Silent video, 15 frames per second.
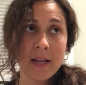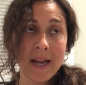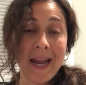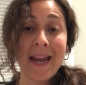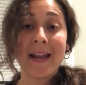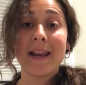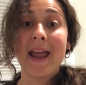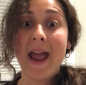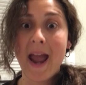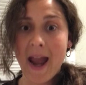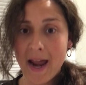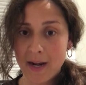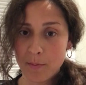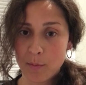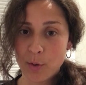an
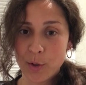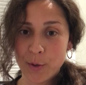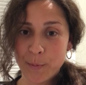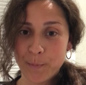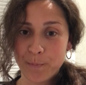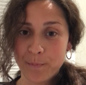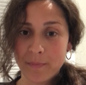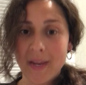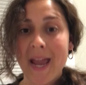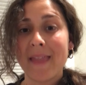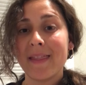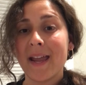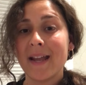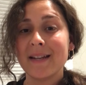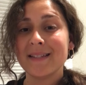animal, and
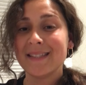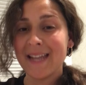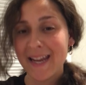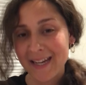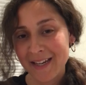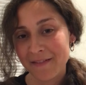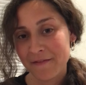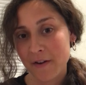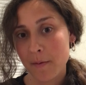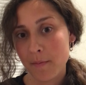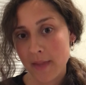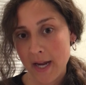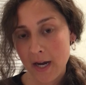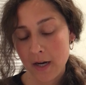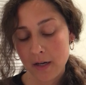then take it from
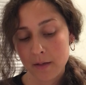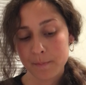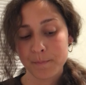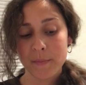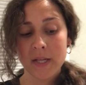there.